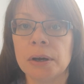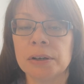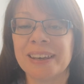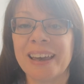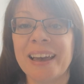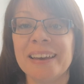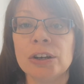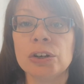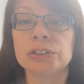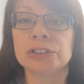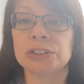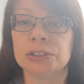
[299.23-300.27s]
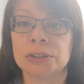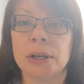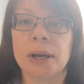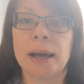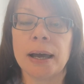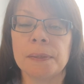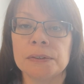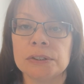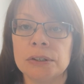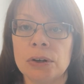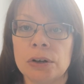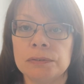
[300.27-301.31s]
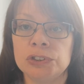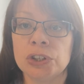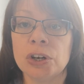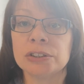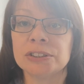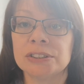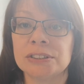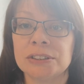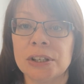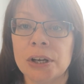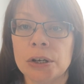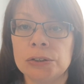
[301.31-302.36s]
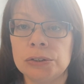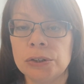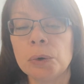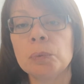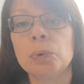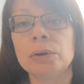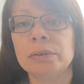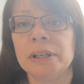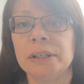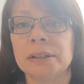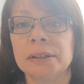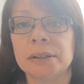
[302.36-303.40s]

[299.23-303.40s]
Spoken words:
chaos and there's a lot of dust, don't worry,